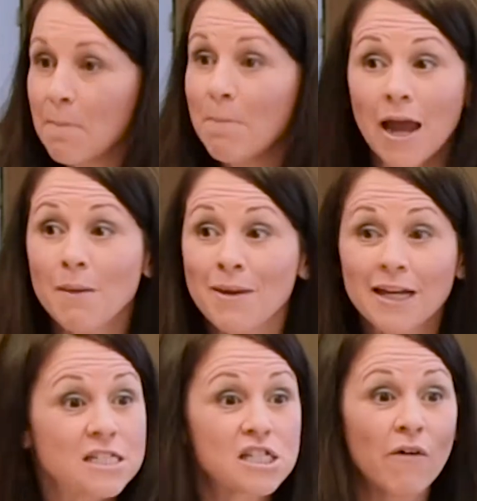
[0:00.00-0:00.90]
Maybe
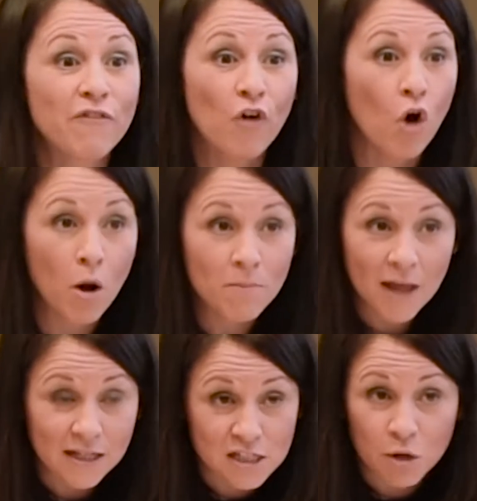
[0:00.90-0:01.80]
it's the form
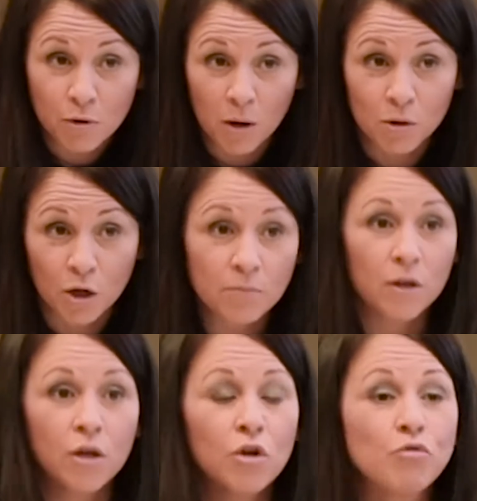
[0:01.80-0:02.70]
that's the problem
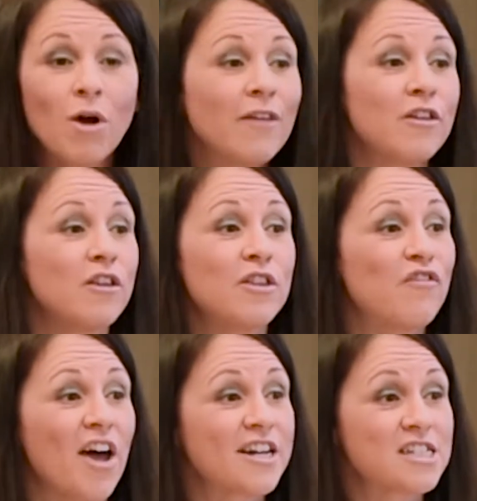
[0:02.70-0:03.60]
rather than the
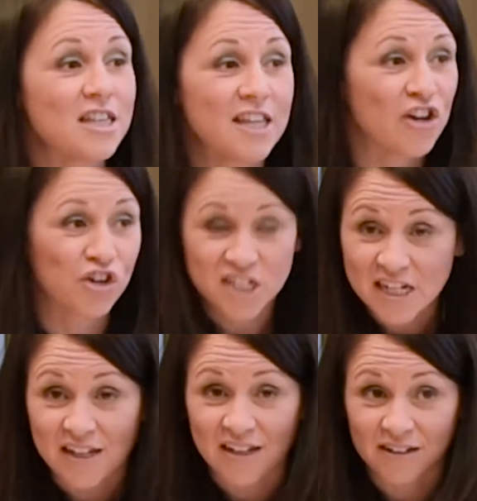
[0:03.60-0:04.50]
fact that they're not
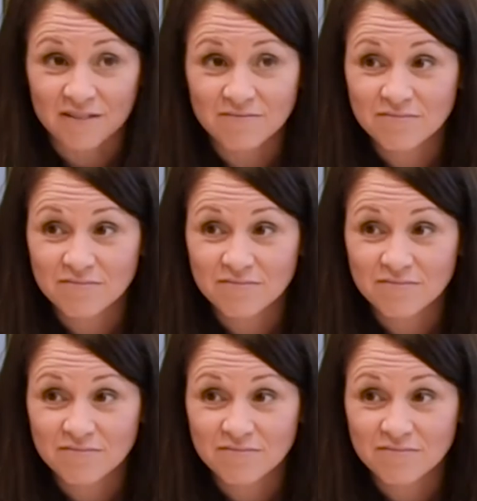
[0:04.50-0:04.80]
ticking it.